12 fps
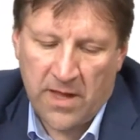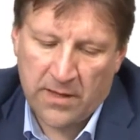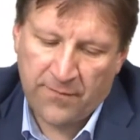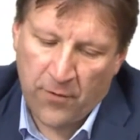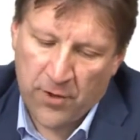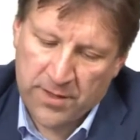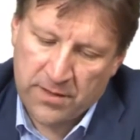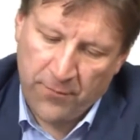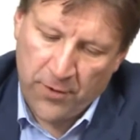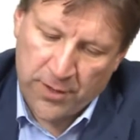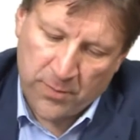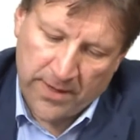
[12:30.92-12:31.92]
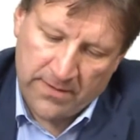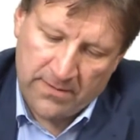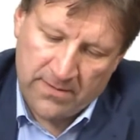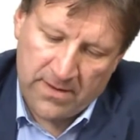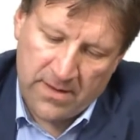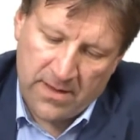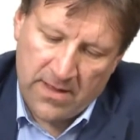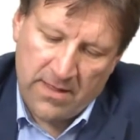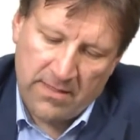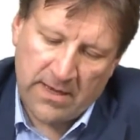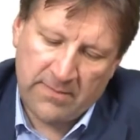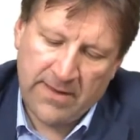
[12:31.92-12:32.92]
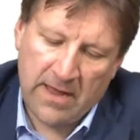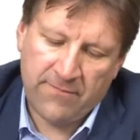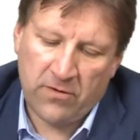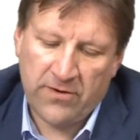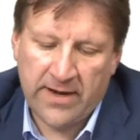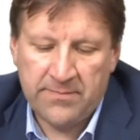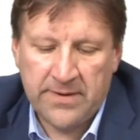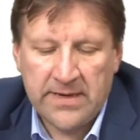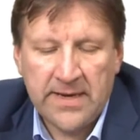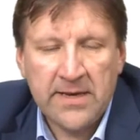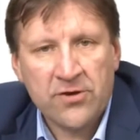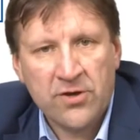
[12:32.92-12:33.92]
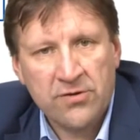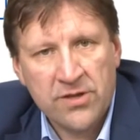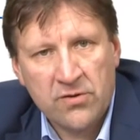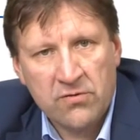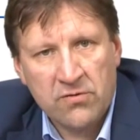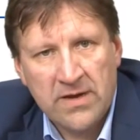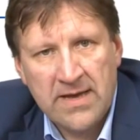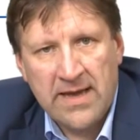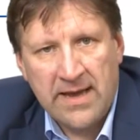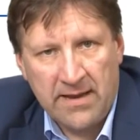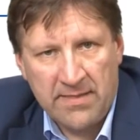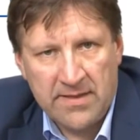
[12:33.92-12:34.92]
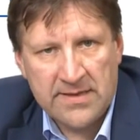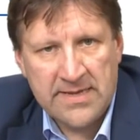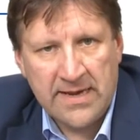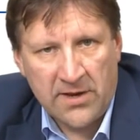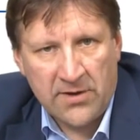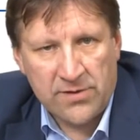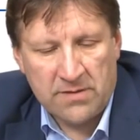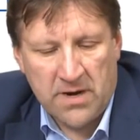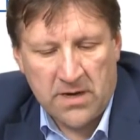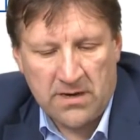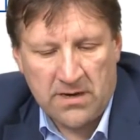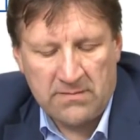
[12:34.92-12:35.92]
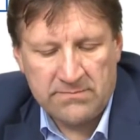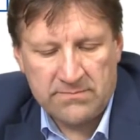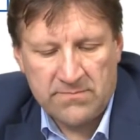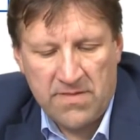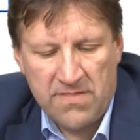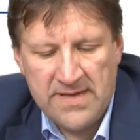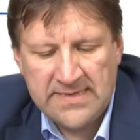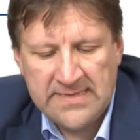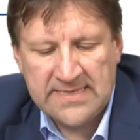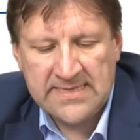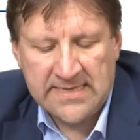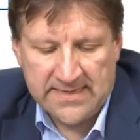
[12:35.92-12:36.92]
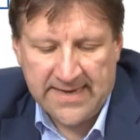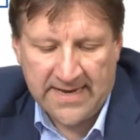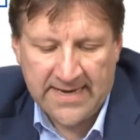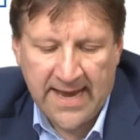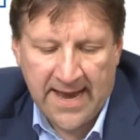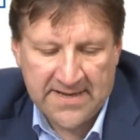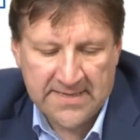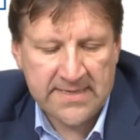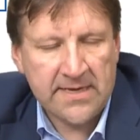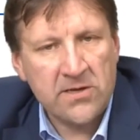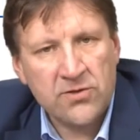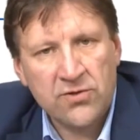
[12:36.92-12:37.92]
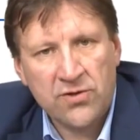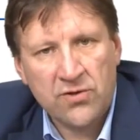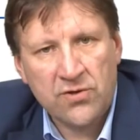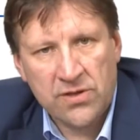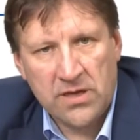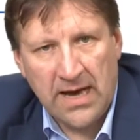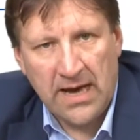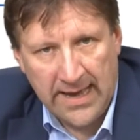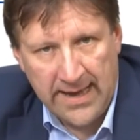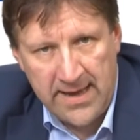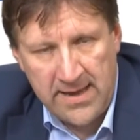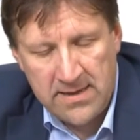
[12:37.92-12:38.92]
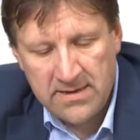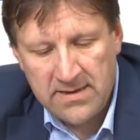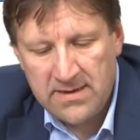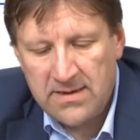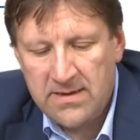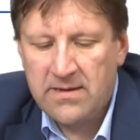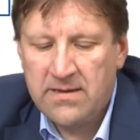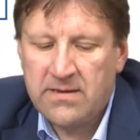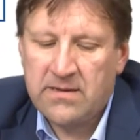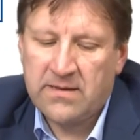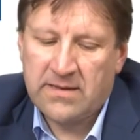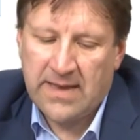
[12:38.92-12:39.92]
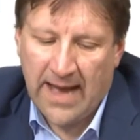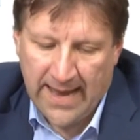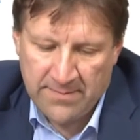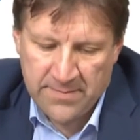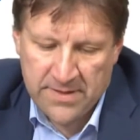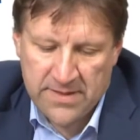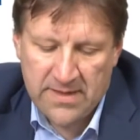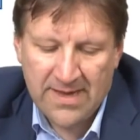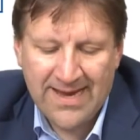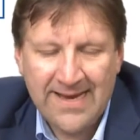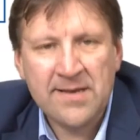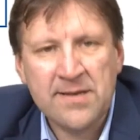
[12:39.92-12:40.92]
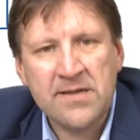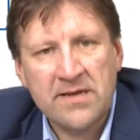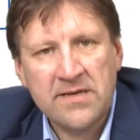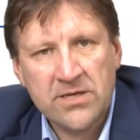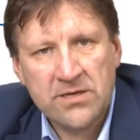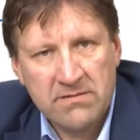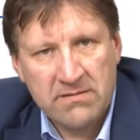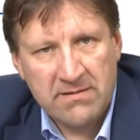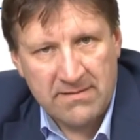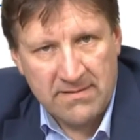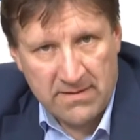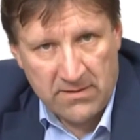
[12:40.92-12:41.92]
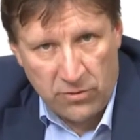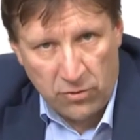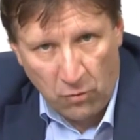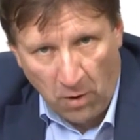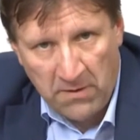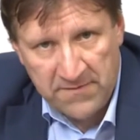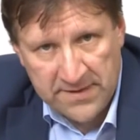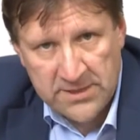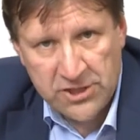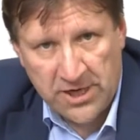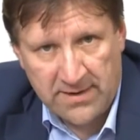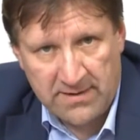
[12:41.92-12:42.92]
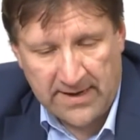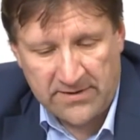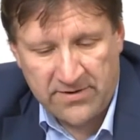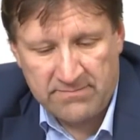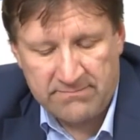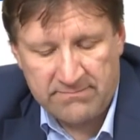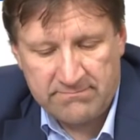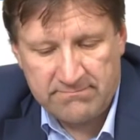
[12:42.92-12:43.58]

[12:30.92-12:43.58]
There's first the first one that we have already been introduced to in the single user model. This is the dedicated signal to user i times its norm of its channel vector.